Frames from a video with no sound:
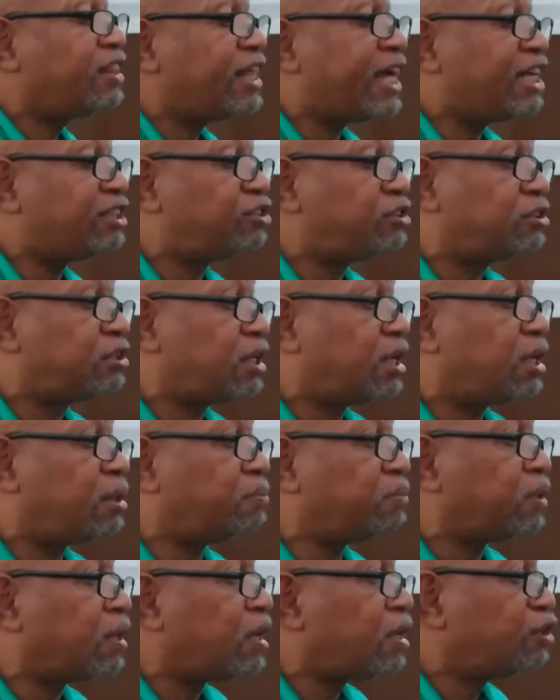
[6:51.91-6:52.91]
that's
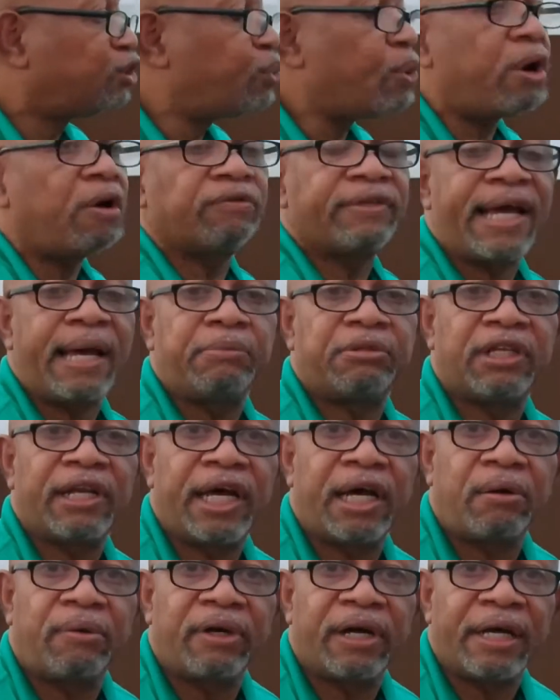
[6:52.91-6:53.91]
12 times an
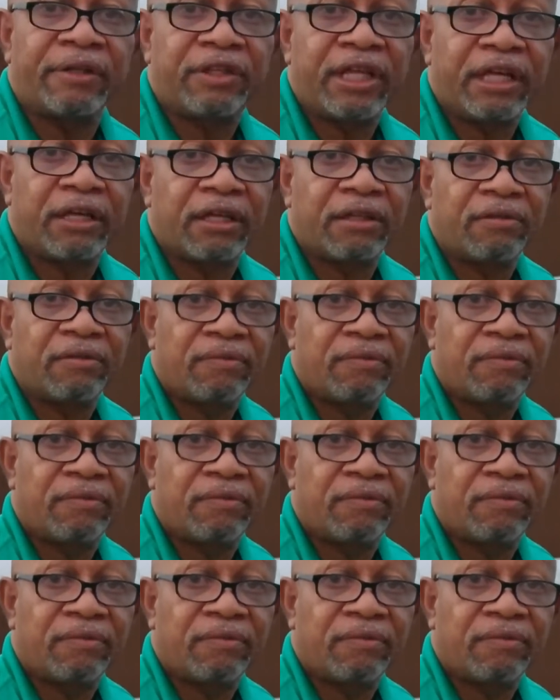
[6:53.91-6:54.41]
hour. I think.